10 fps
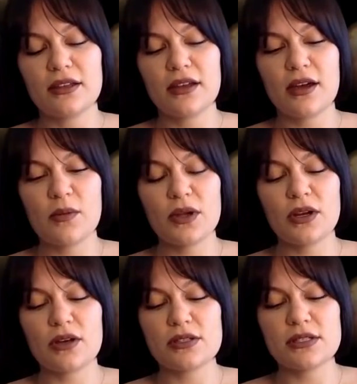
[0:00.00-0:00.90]
going to
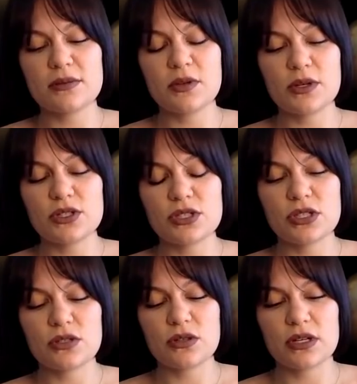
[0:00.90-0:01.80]
answer some questions that
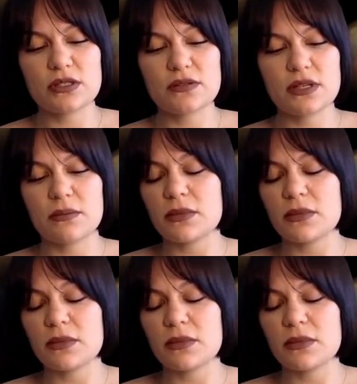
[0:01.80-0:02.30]
you guys have sent